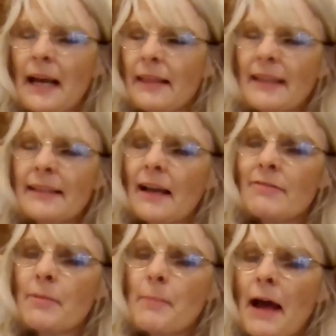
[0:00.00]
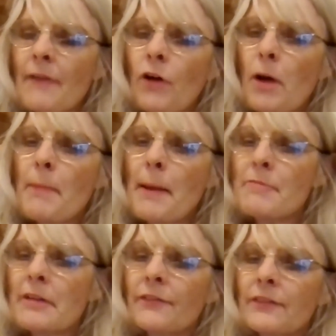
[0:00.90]
I think I've got a
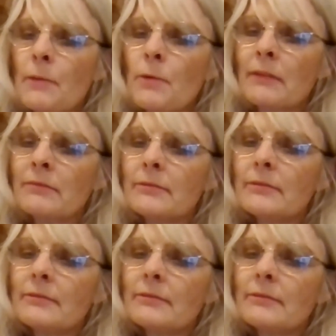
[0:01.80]
memory of someone